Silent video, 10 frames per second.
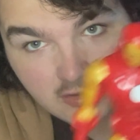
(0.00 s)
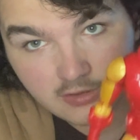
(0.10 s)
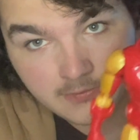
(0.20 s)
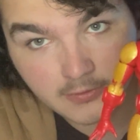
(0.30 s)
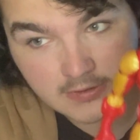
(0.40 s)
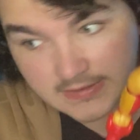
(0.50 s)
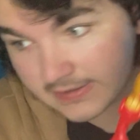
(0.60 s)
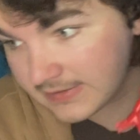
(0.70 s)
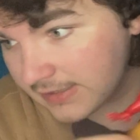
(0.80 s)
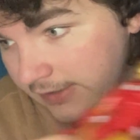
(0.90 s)
look forward to
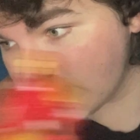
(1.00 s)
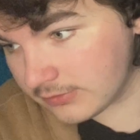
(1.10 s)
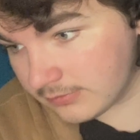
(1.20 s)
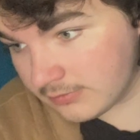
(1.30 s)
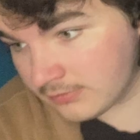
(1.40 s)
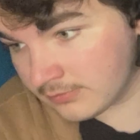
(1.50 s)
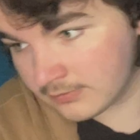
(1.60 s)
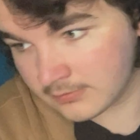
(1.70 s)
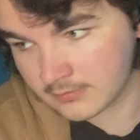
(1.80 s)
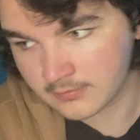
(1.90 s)
this guy soon.
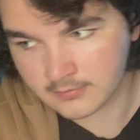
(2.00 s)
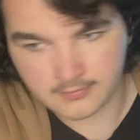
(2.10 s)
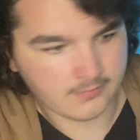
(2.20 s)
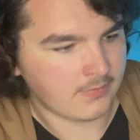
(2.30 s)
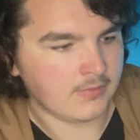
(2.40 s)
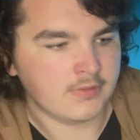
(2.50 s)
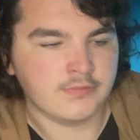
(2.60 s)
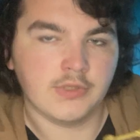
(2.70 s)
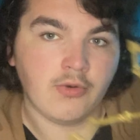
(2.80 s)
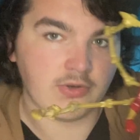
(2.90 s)

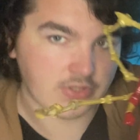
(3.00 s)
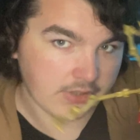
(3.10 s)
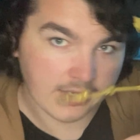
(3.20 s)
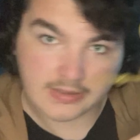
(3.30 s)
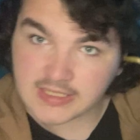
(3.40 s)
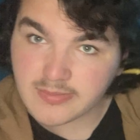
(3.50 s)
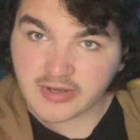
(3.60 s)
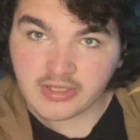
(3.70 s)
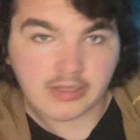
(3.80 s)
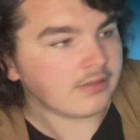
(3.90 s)
Anyway, so yeah, that's
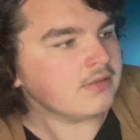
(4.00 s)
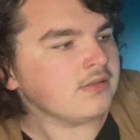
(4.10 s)
about it.